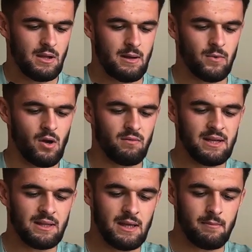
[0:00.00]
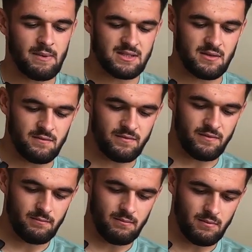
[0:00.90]
not really a massive
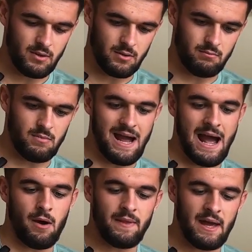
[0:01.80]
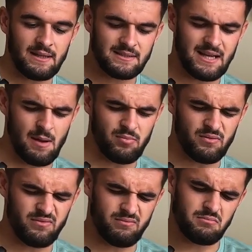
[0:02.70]
out there type
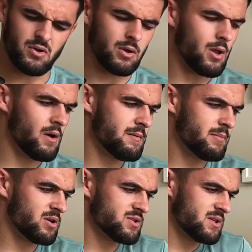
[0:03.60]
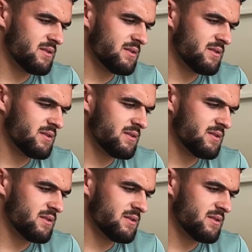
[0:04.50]
of clothing person.